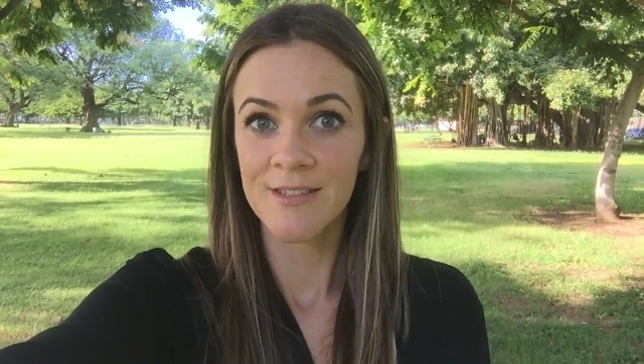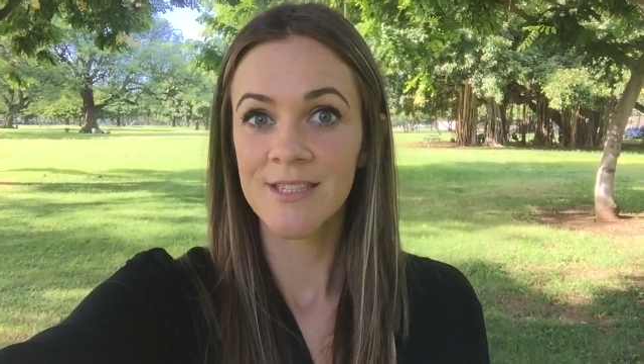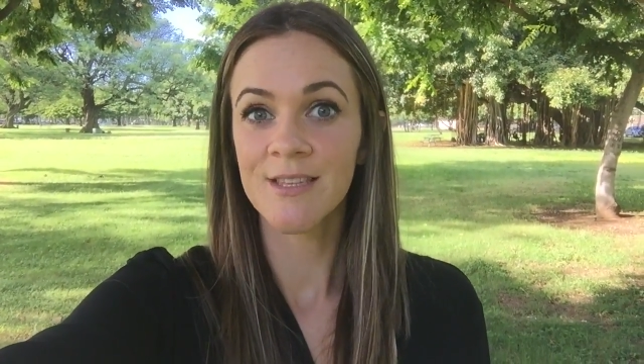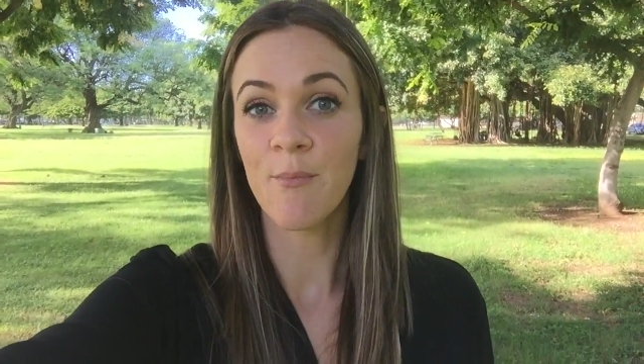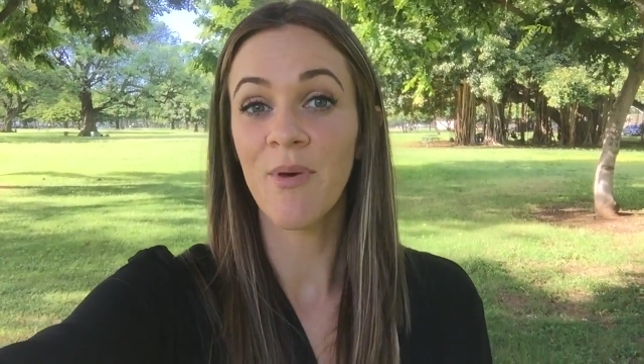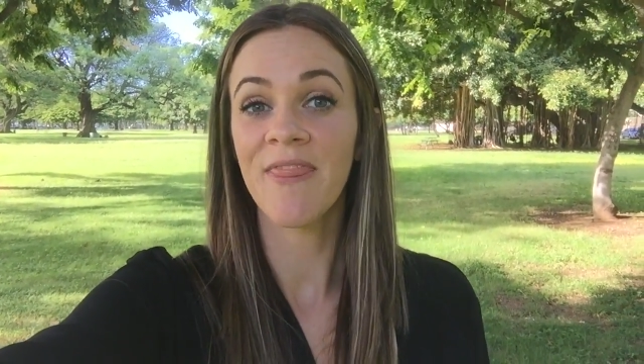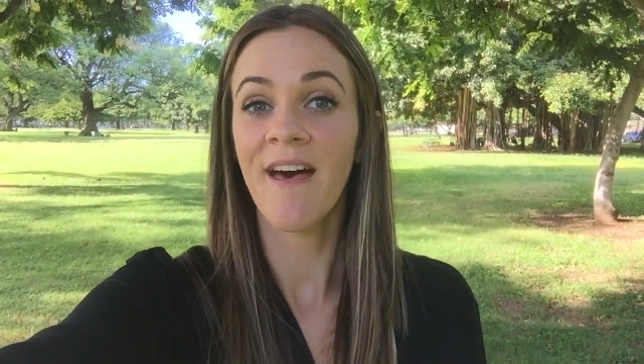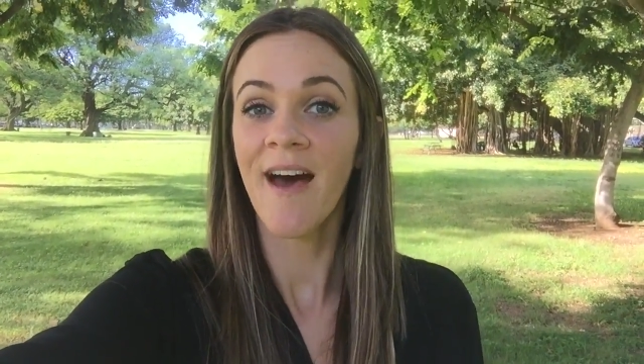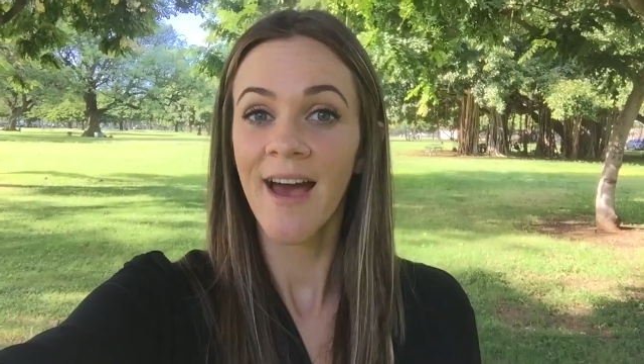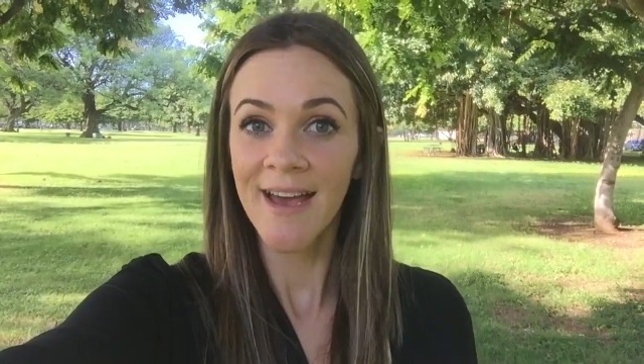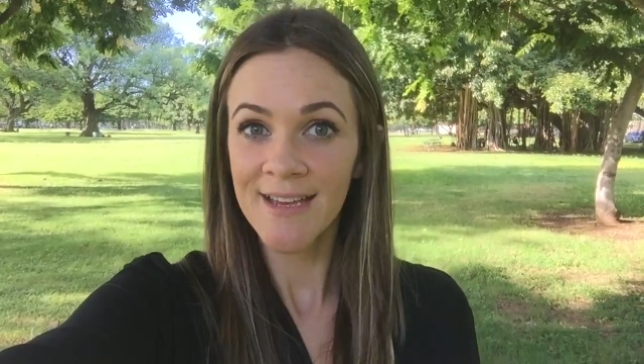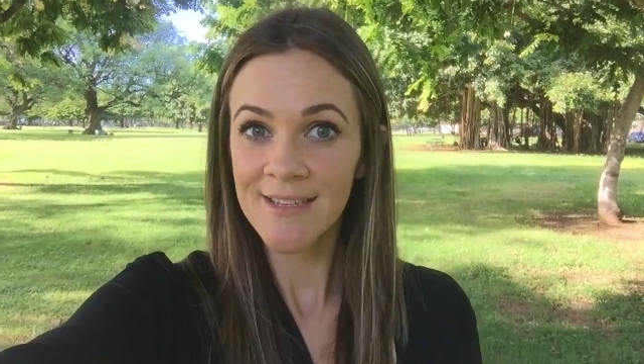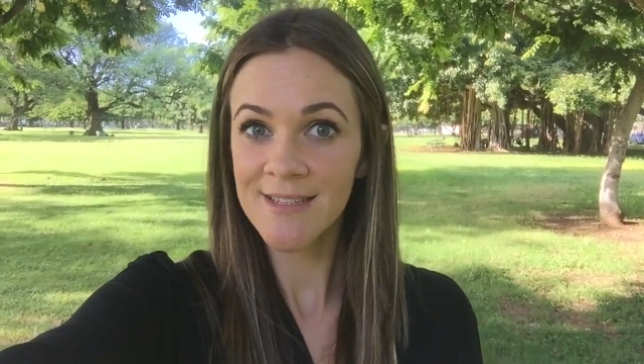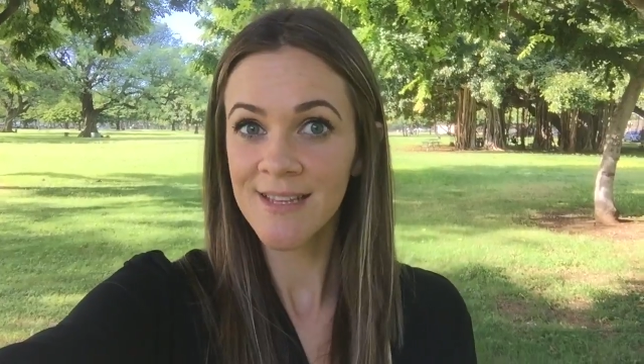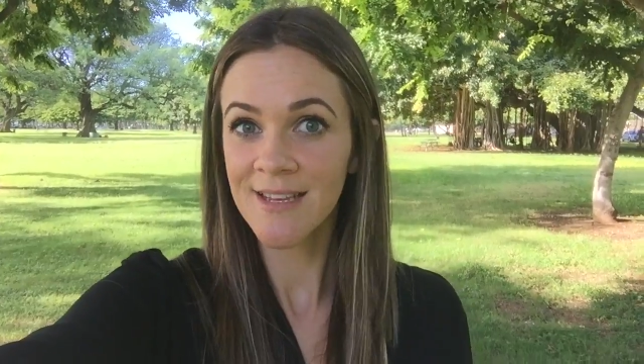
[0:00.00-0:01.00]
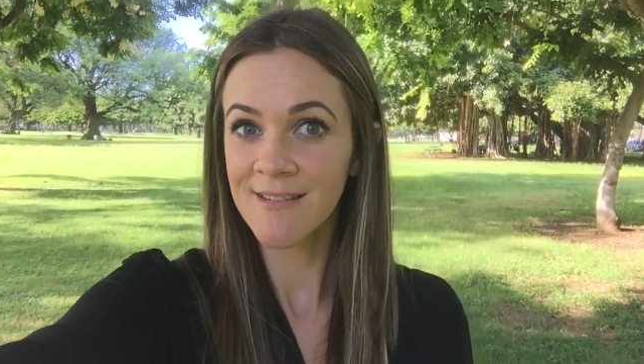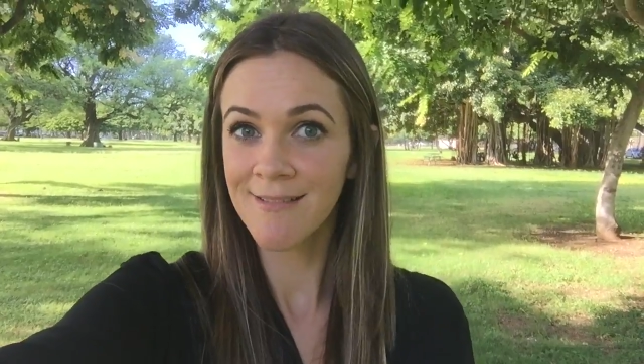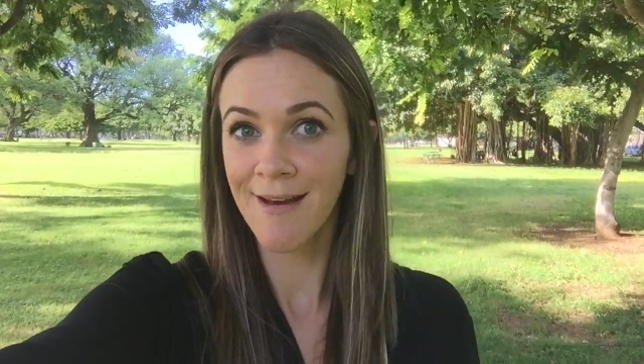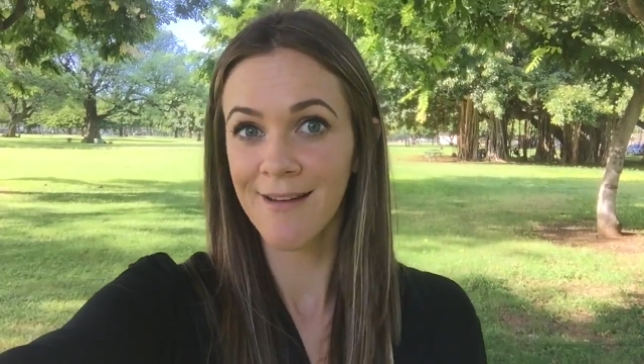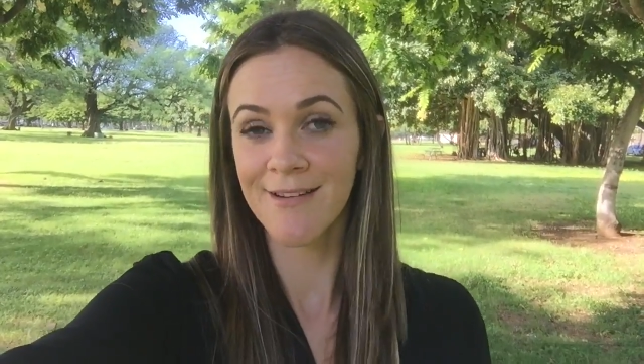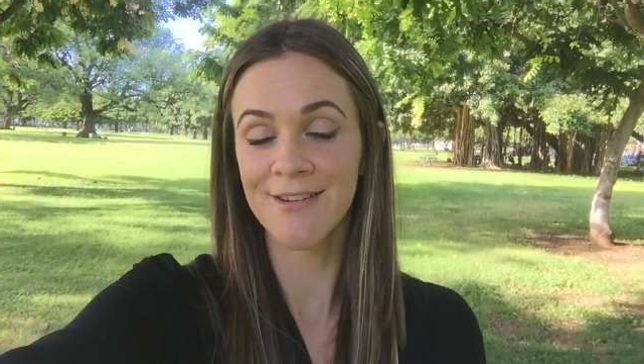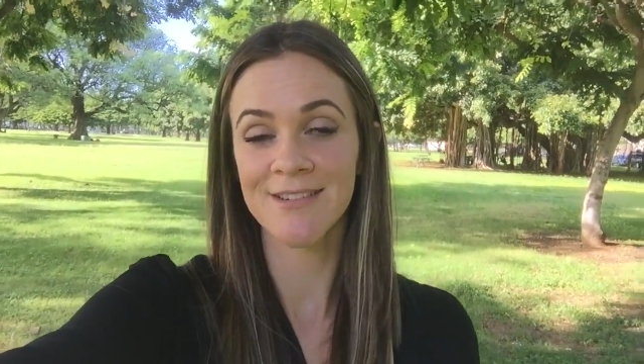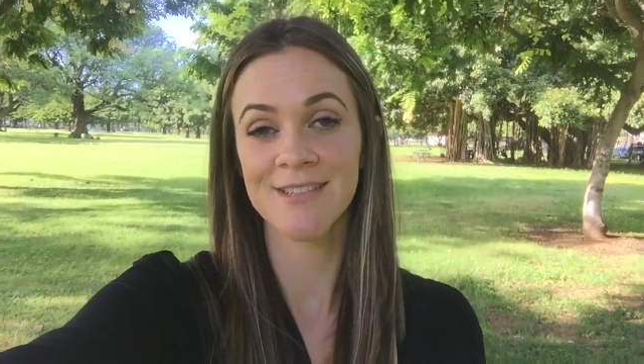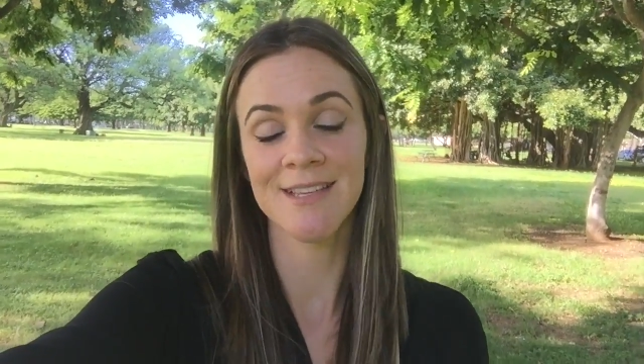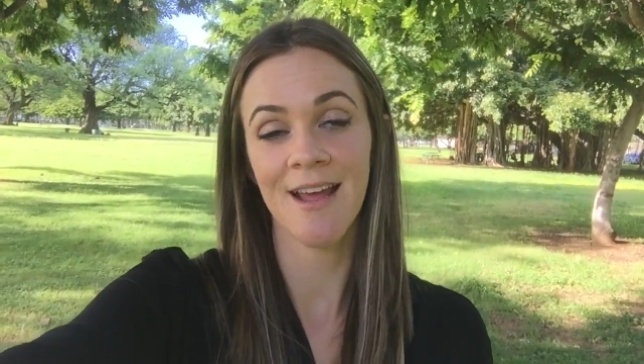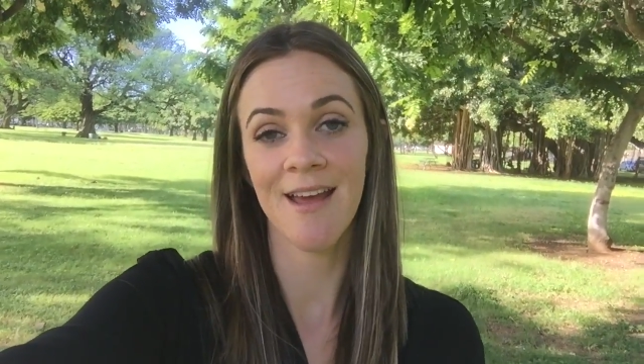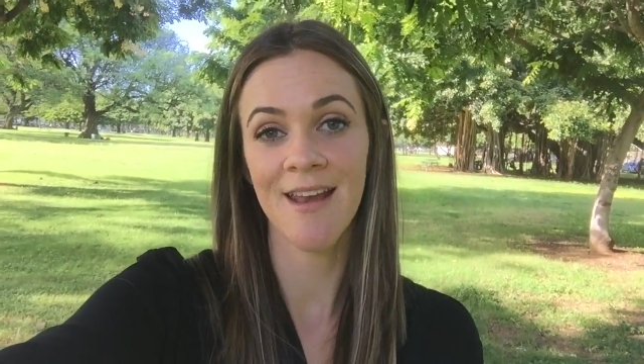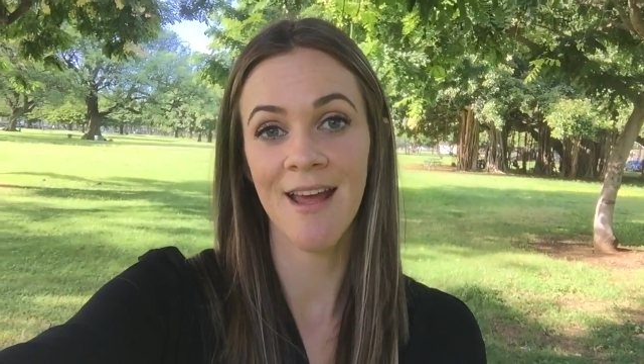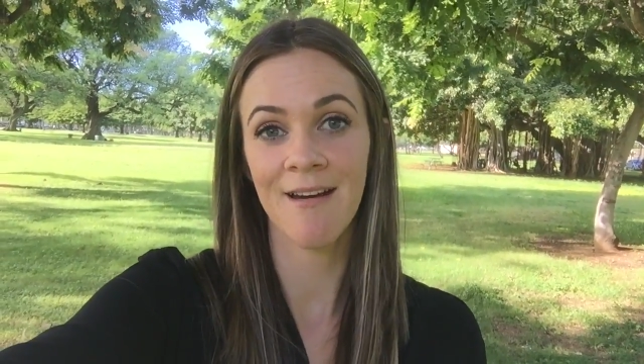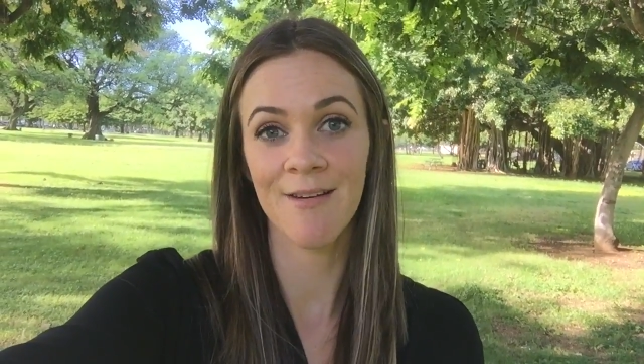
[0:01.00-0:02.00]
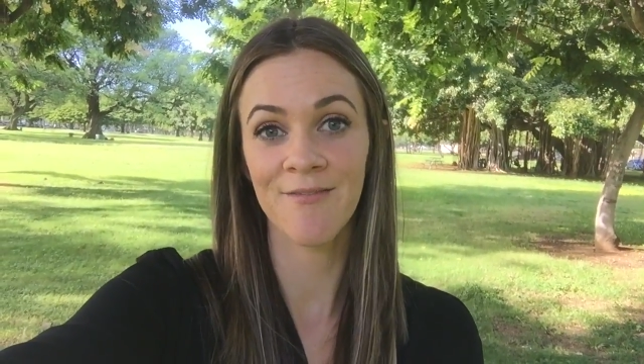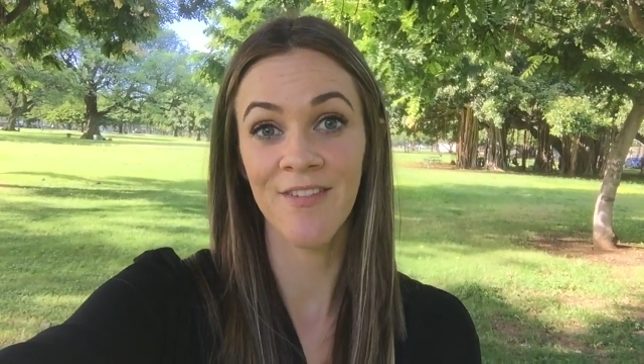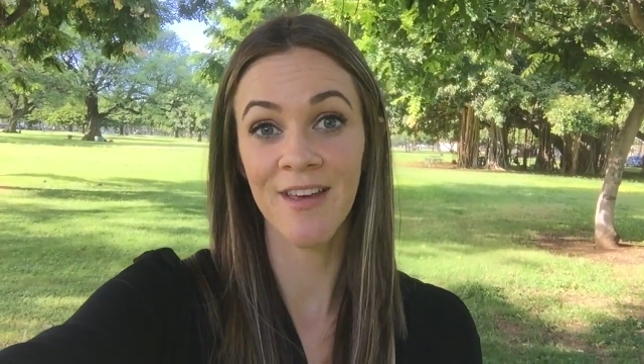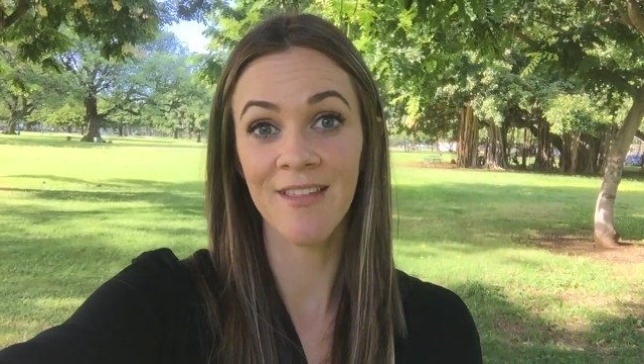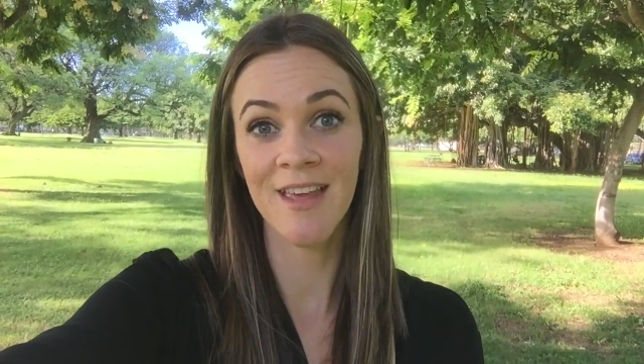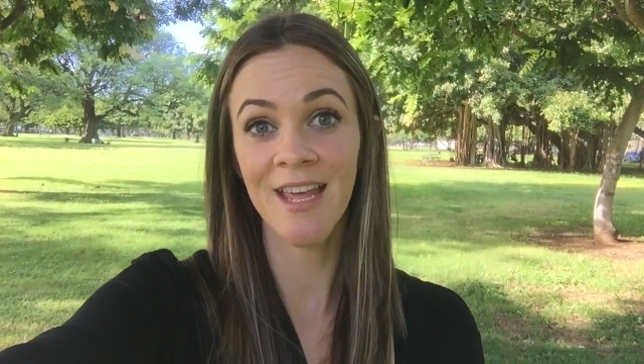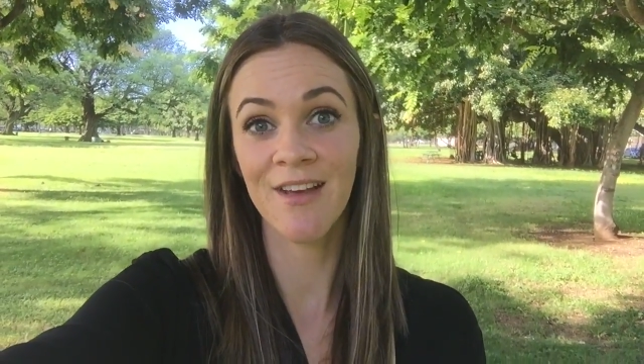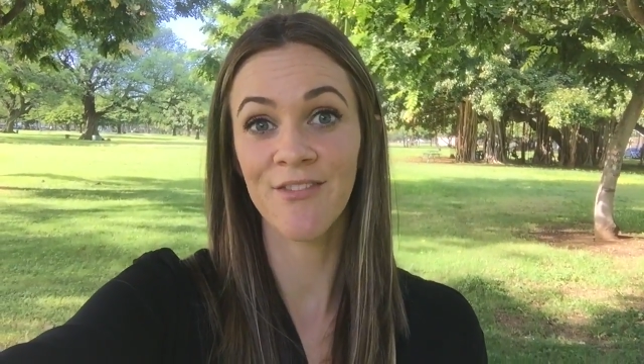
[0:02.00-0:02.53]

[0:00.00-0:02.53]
sympathize and understand how I'm feeling.